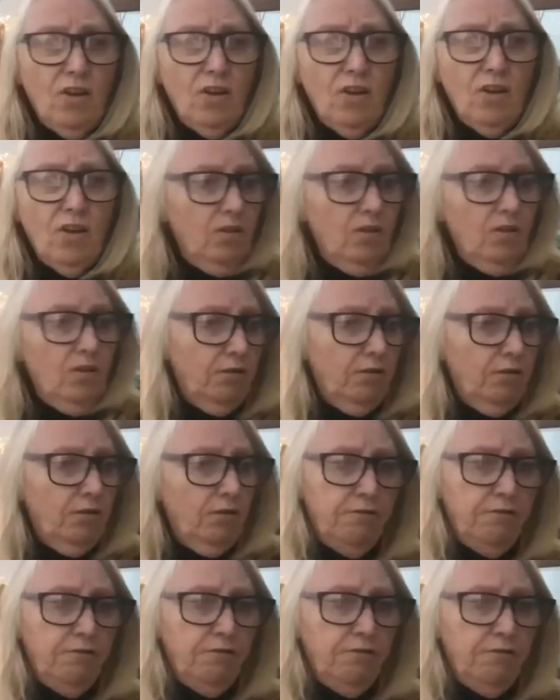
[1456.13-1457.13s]
physical
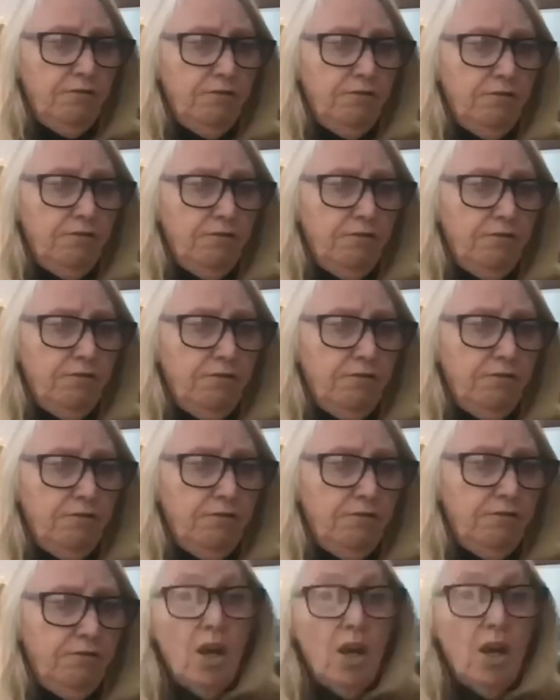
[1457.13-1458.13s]
circles,
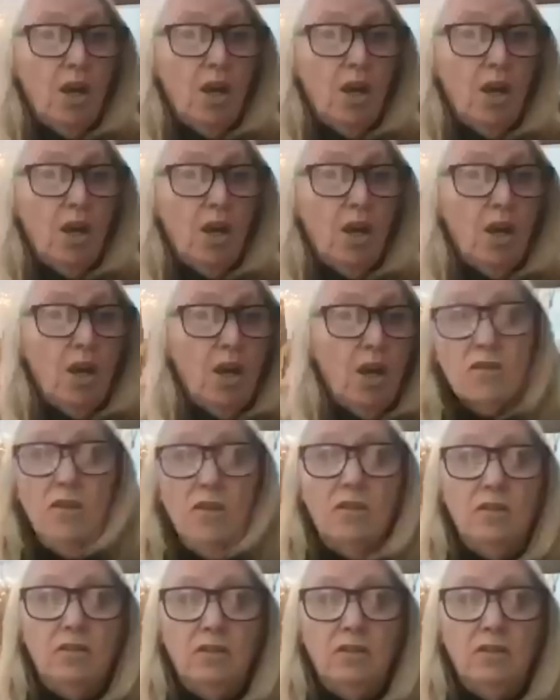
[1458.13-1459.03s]
trance circle.